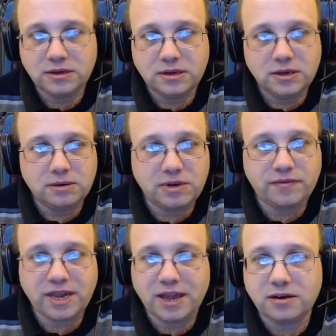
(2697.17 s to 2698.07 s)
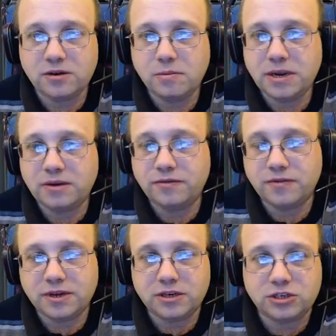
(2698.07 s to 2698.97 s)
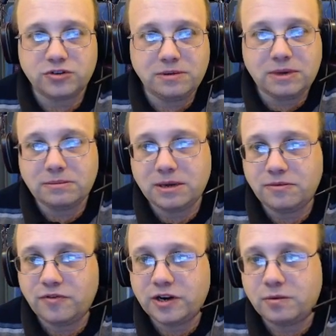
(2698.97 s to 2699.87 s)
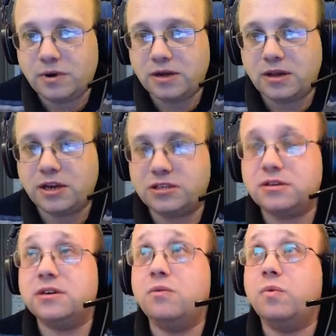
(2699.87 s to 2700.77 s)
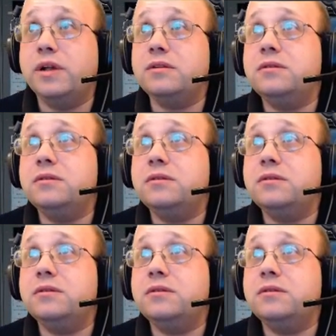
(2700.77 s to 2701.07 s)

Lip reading: But if I can do a bit of streaming, maybe for a little while, I certainly will.